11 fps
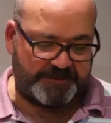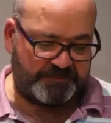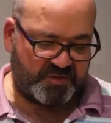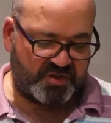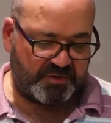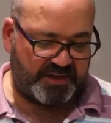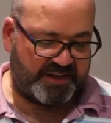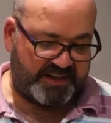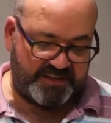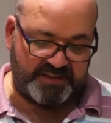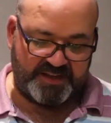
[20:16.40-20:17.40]
So yeah,
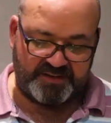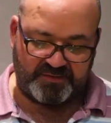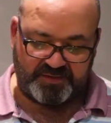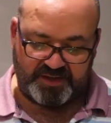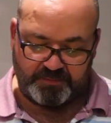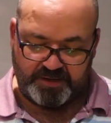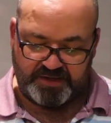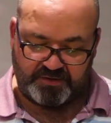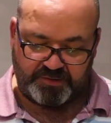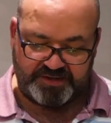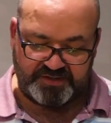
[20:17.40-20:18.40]
in the end, I think I made a
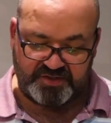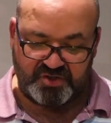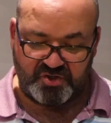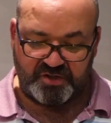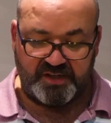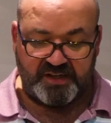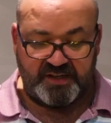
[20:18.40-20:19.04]
great decision.